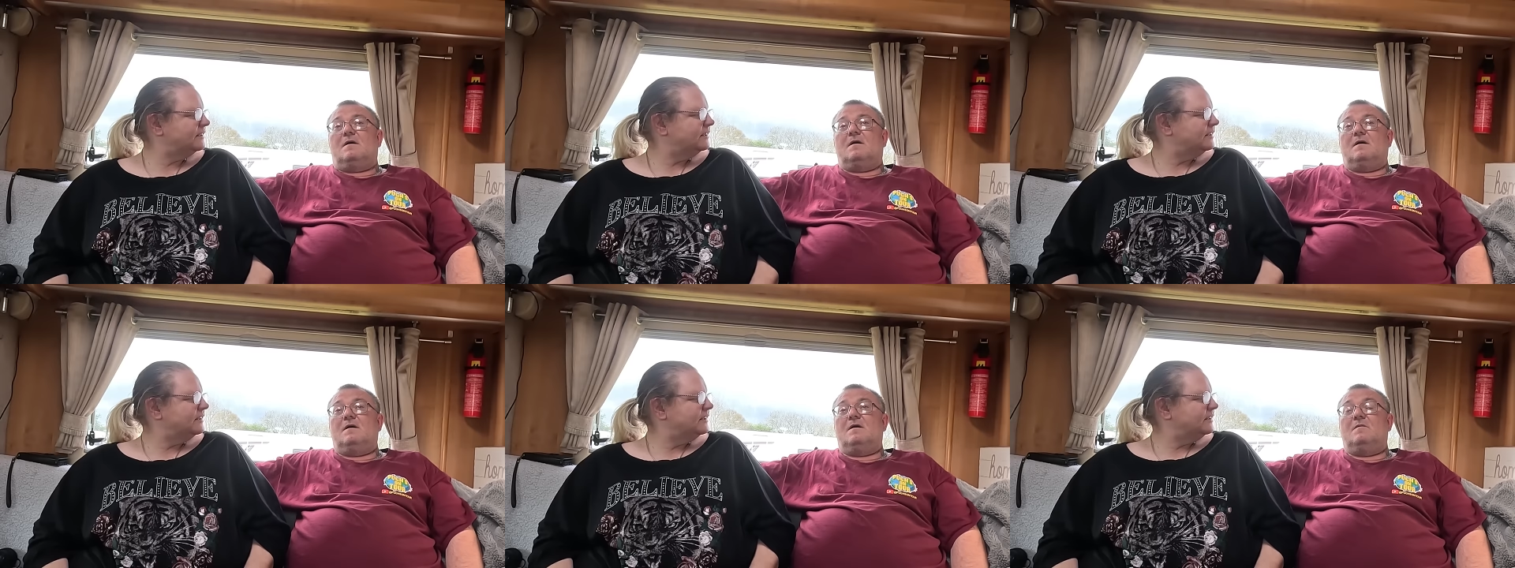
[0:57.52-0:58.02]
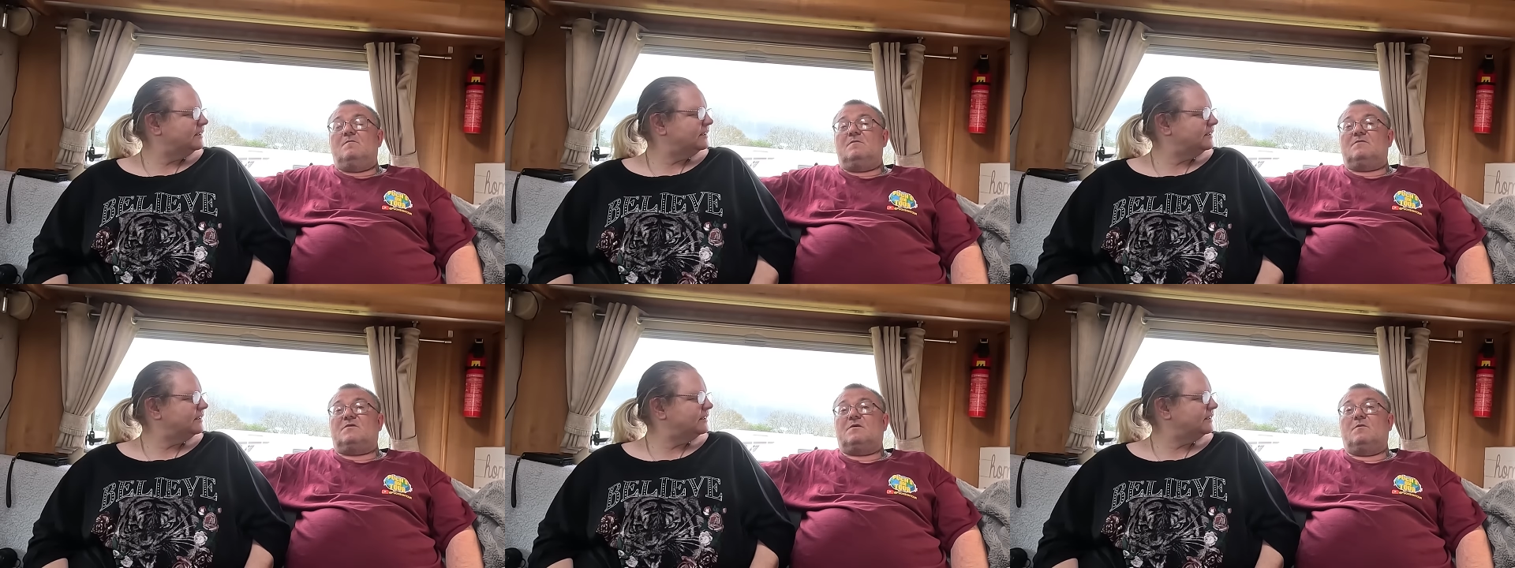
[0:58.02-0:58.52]
Speaker 1: um,
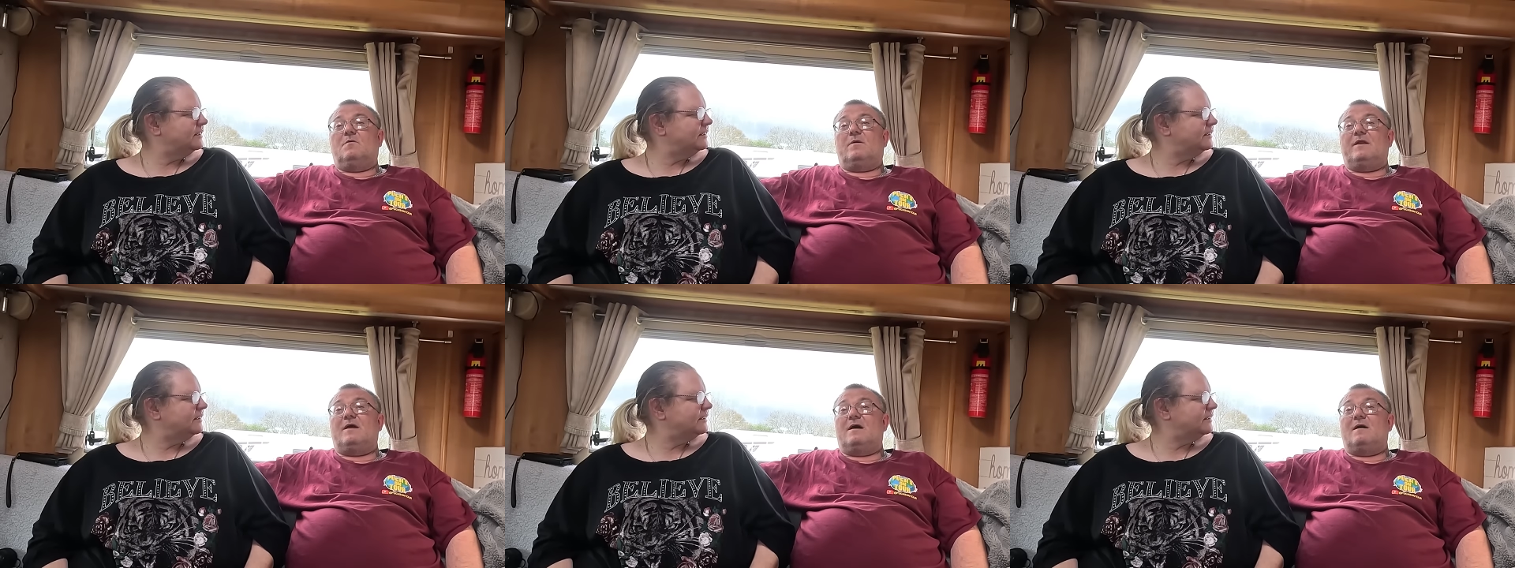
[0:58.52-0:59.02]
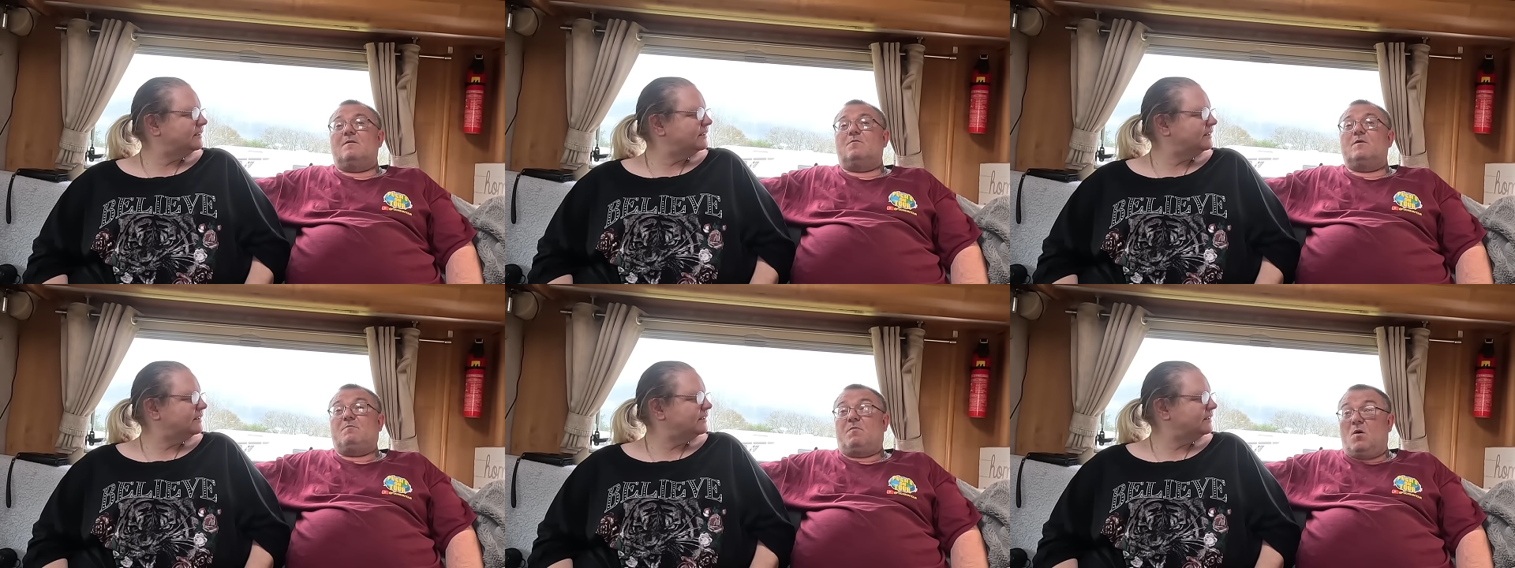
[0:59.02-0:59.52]
so we went out and
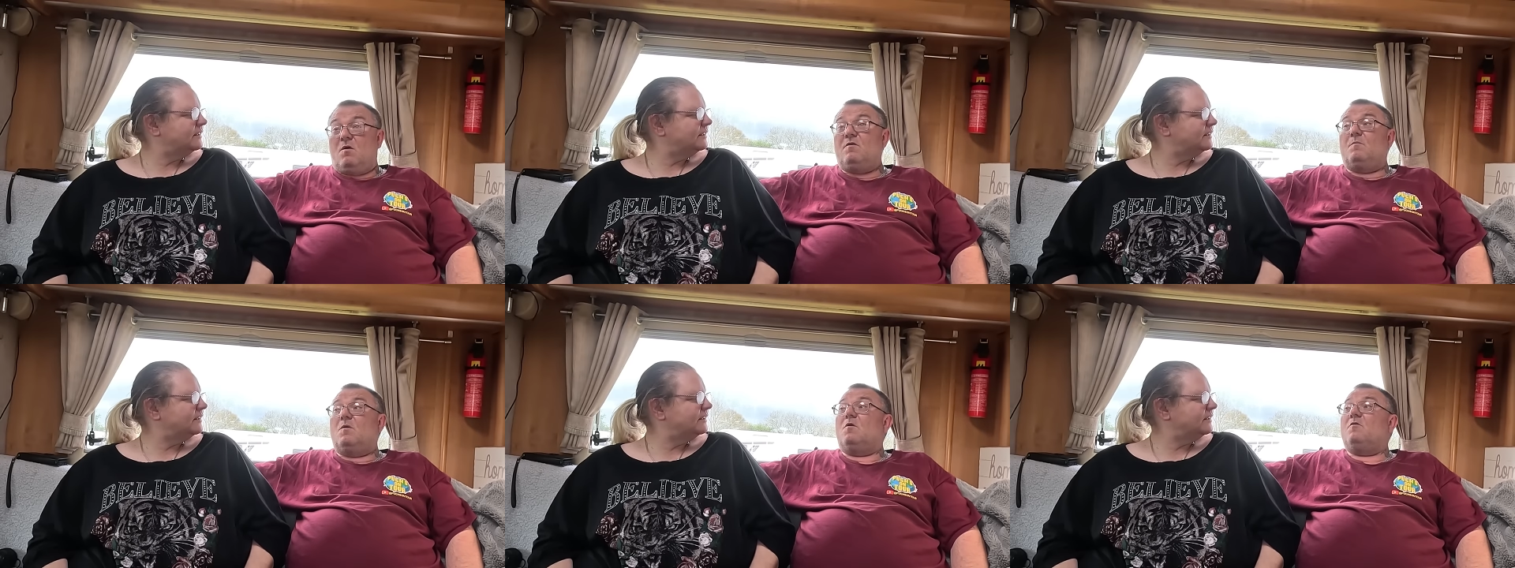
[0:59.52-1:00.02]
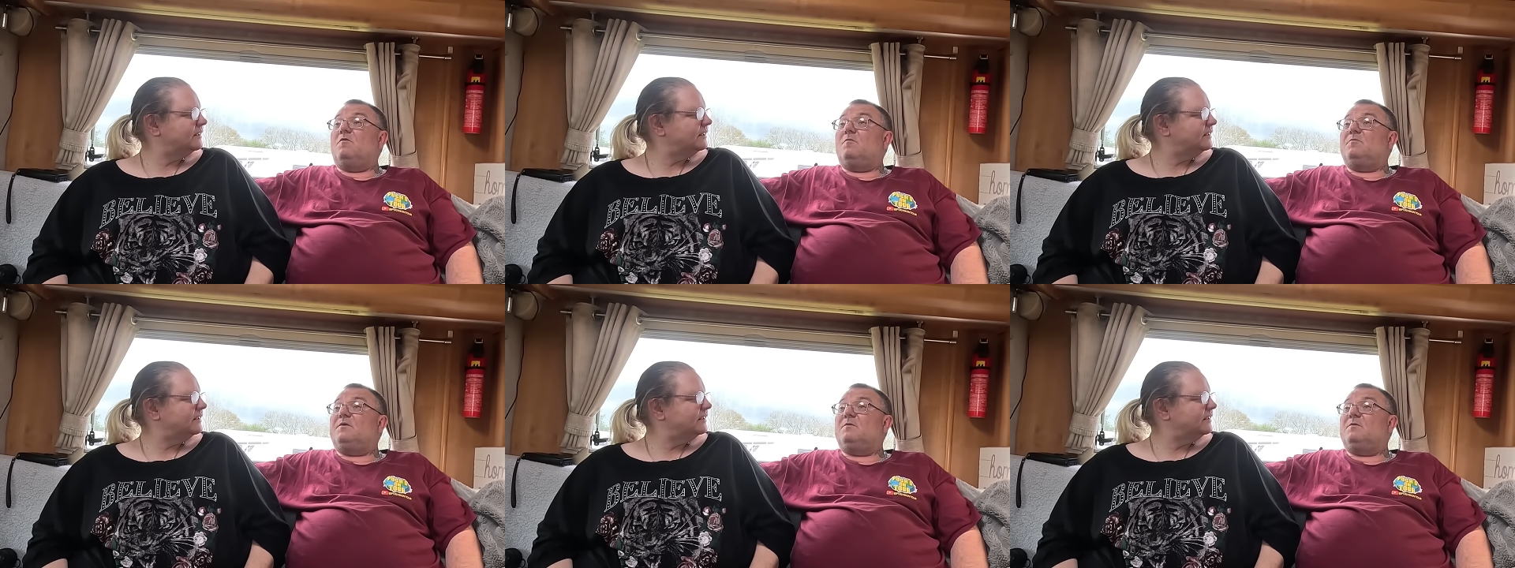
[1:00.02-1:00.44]
we bought the motorhome